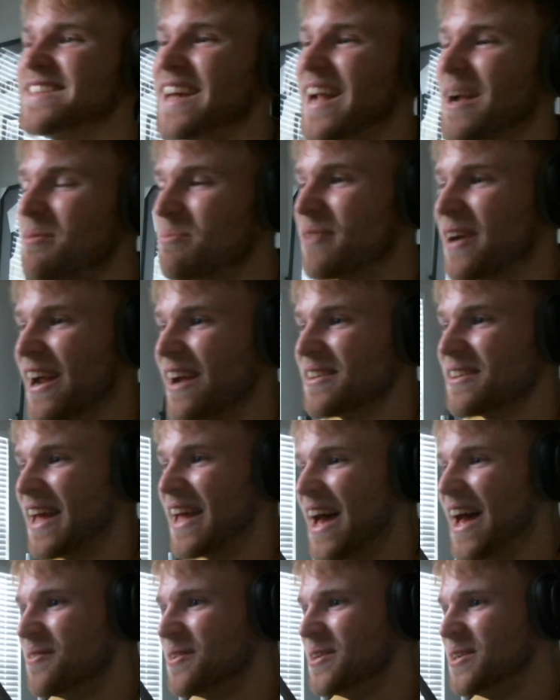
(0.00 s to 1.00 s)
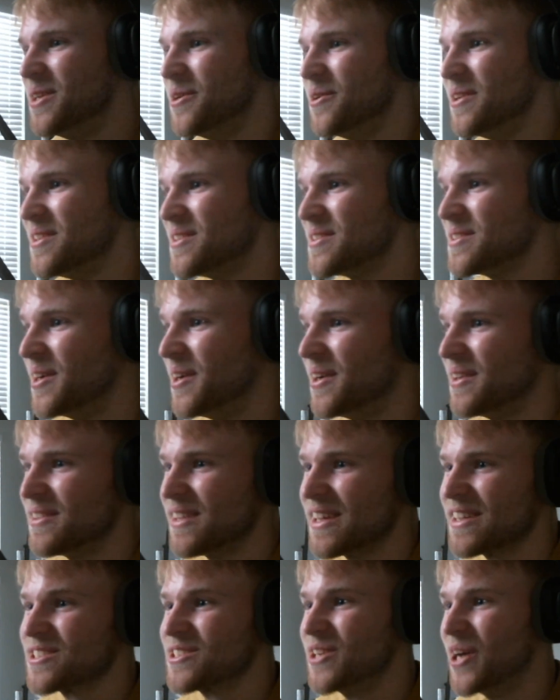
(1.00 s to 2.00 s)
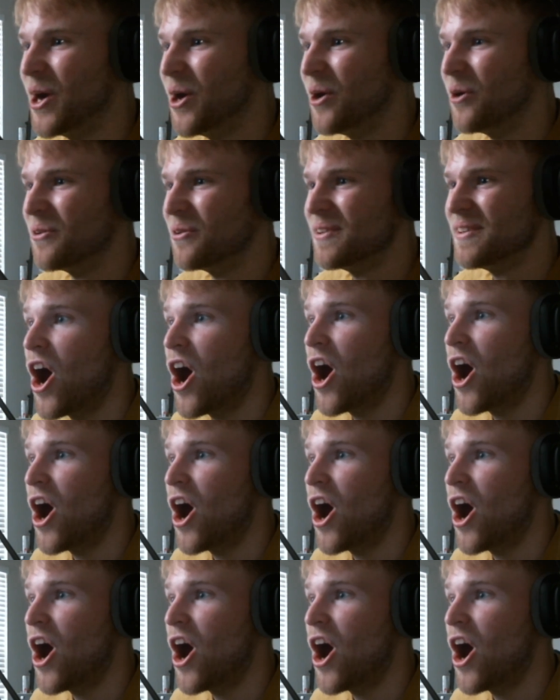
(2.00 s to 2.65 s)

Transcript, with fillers: he said, I'm bringing out the heavy duty, son.